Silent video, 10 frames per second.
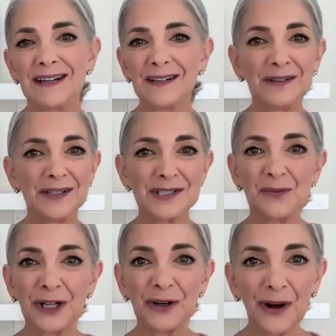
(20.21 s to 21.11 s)
Who
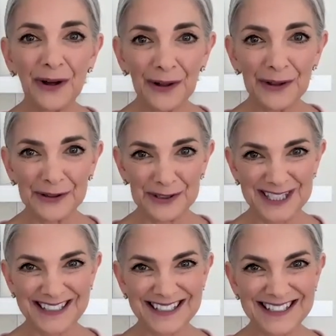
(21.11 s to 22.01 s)
doesn't want all those
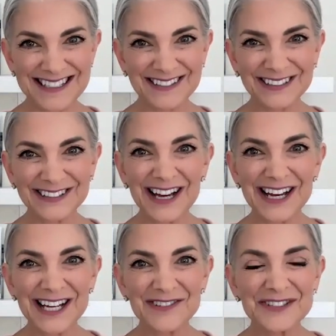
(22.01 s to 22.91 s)
things in our
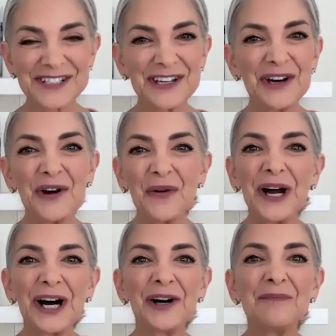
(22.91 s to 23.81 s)
lives?
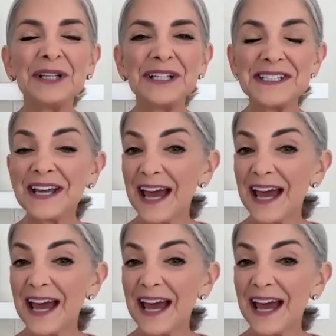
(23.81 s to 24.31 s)
Well, Melissa